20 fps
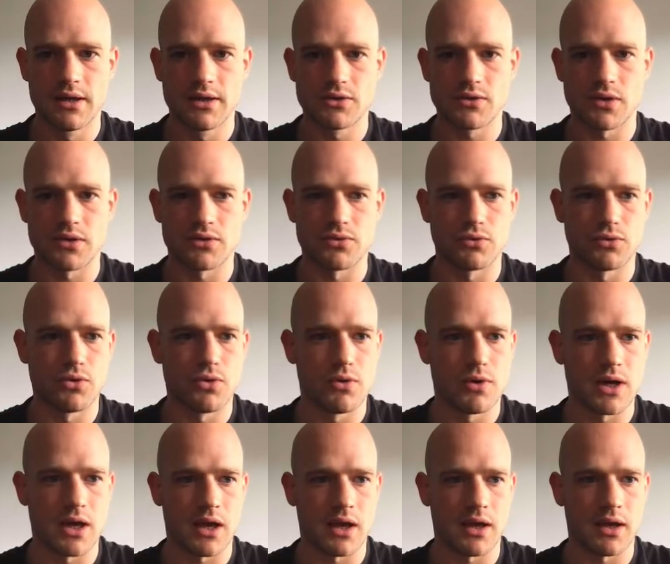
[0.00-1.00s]
So as you know,
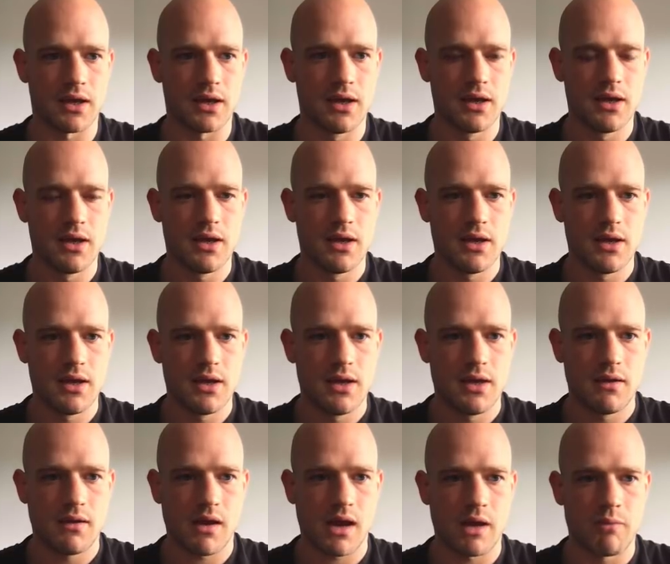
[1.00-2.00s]
I
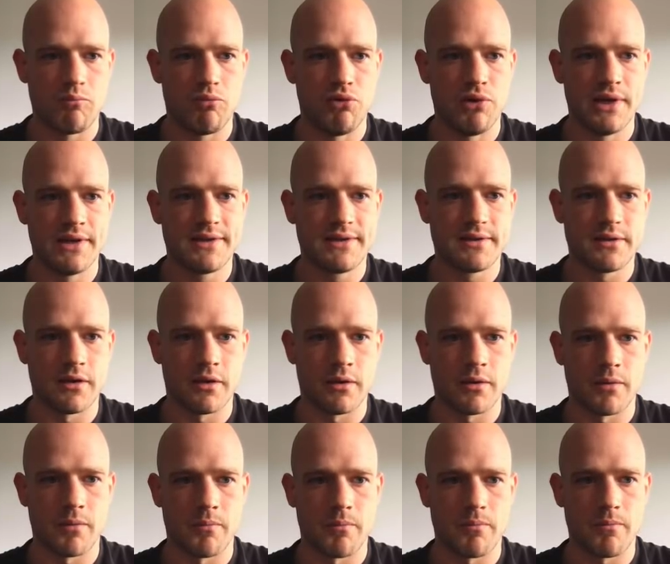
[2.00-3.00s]
built
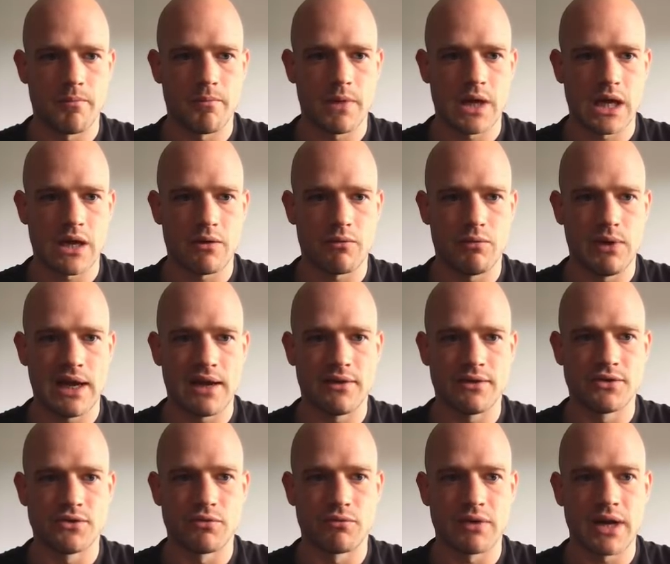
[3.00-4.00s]

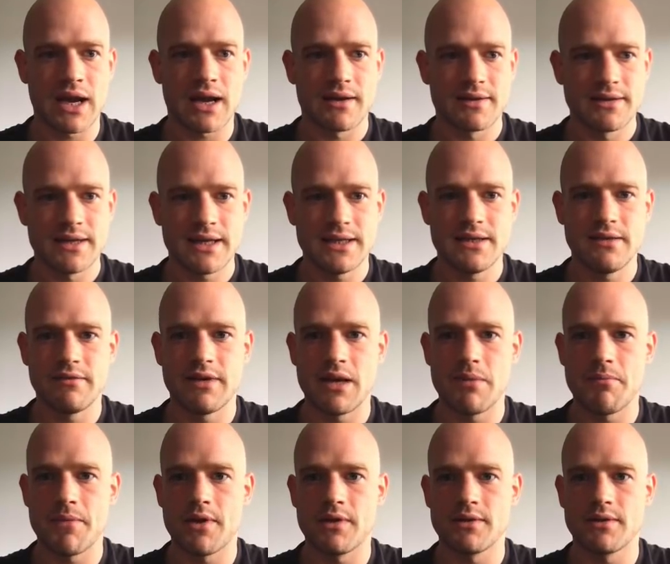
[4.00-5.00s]
the React Native
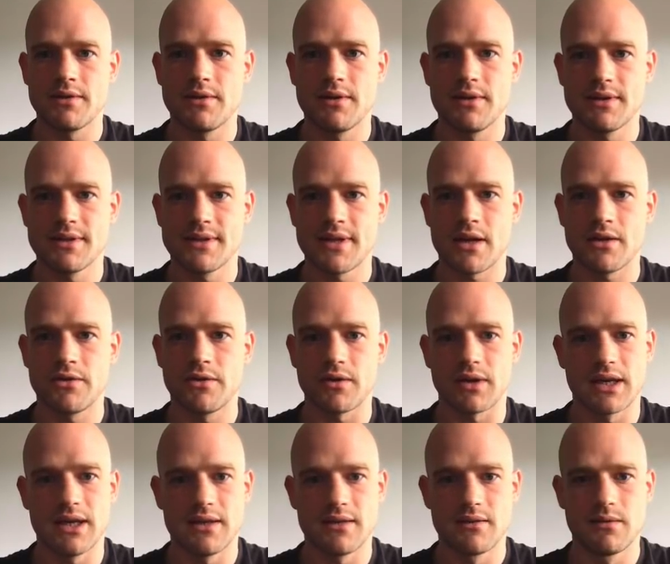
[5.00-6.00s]
element starter
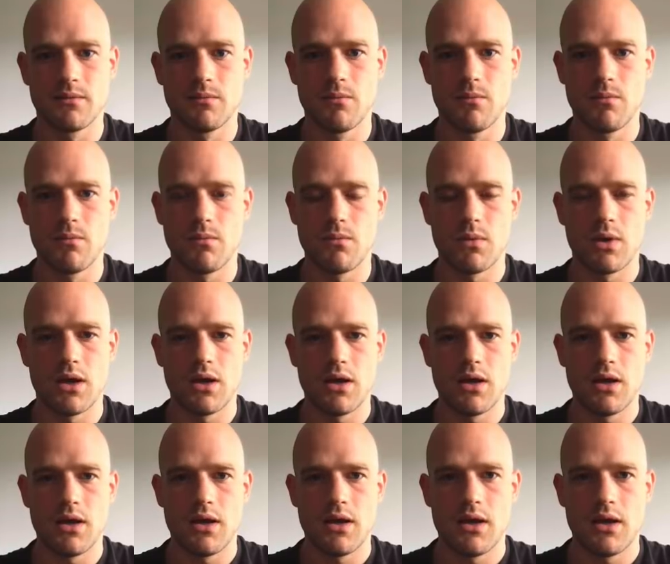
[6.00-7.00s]
kit,
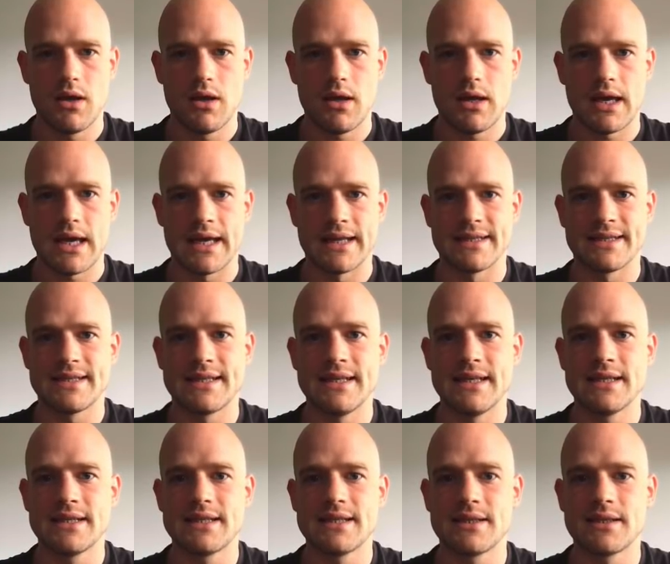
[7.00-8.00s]
and
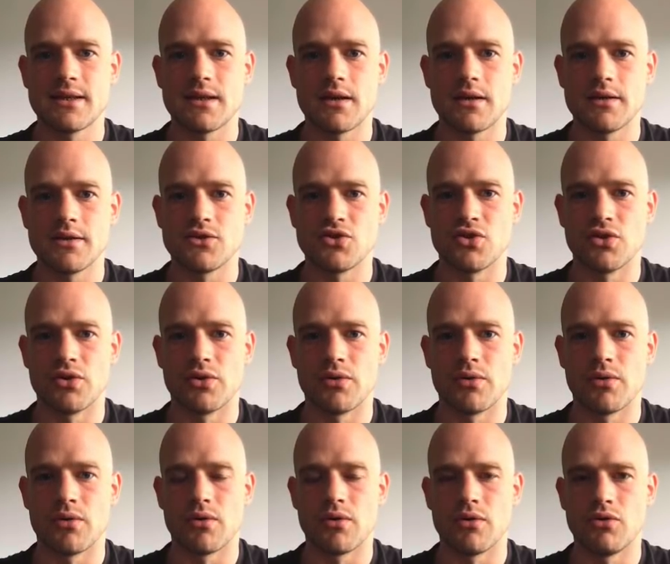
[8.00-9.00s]
since
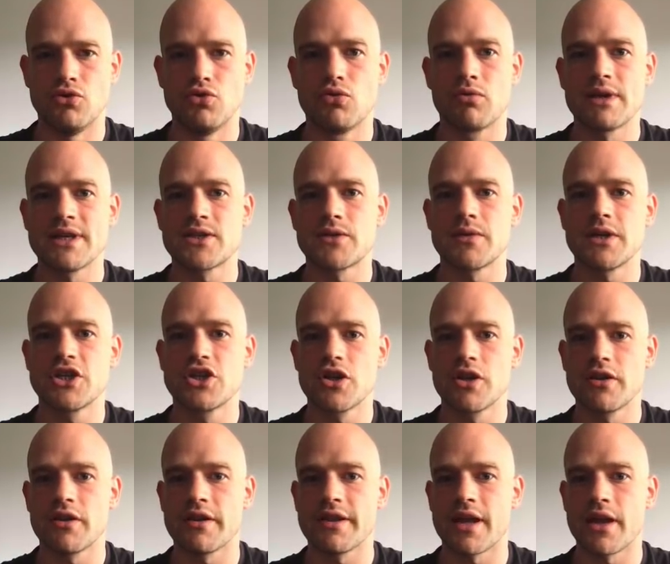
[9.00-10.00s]
the new
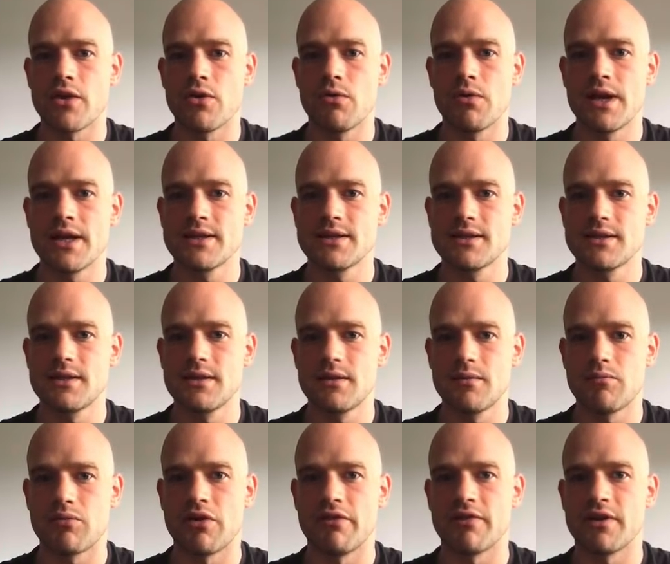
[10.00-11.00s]
restriction on
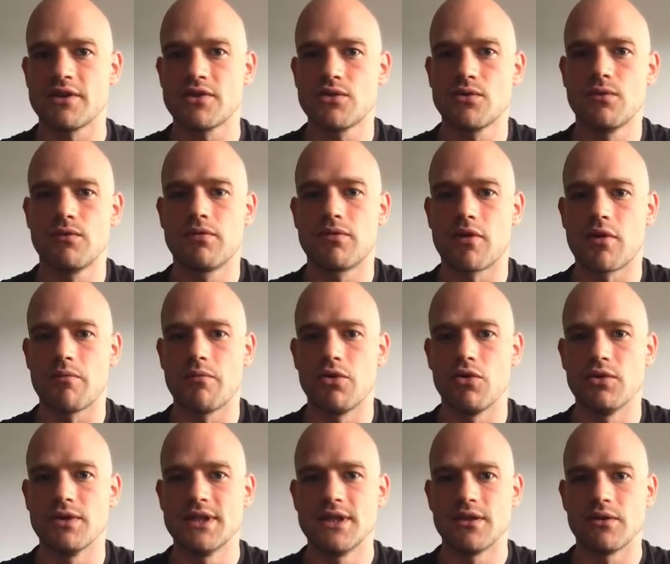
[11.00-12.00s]
iOS prevents you from
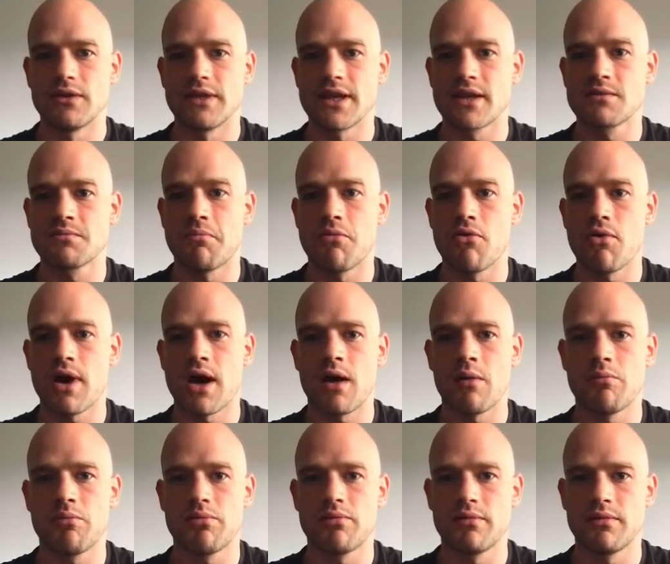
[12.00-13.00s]
loading an Expo app